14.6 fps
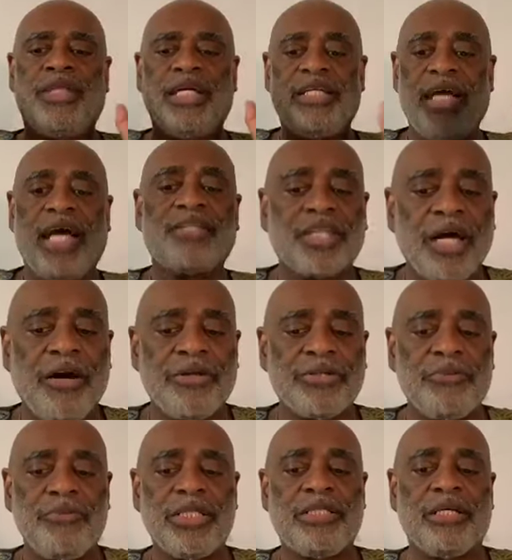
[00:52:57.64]
The next
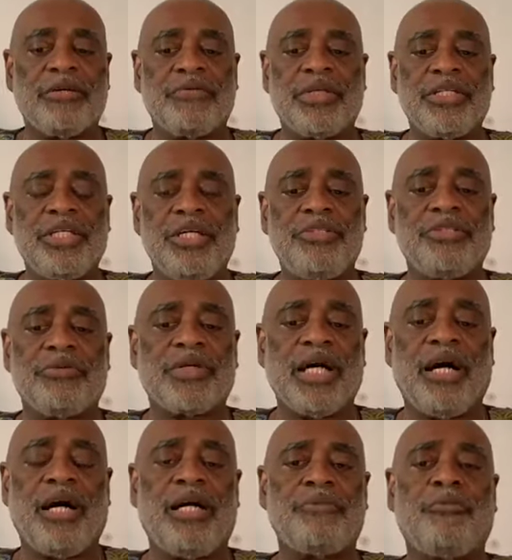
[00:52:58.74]
characteristic of the teacher of
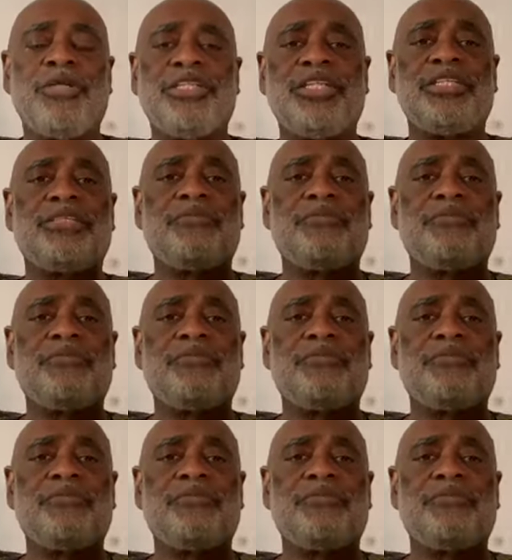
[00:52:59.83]
God, which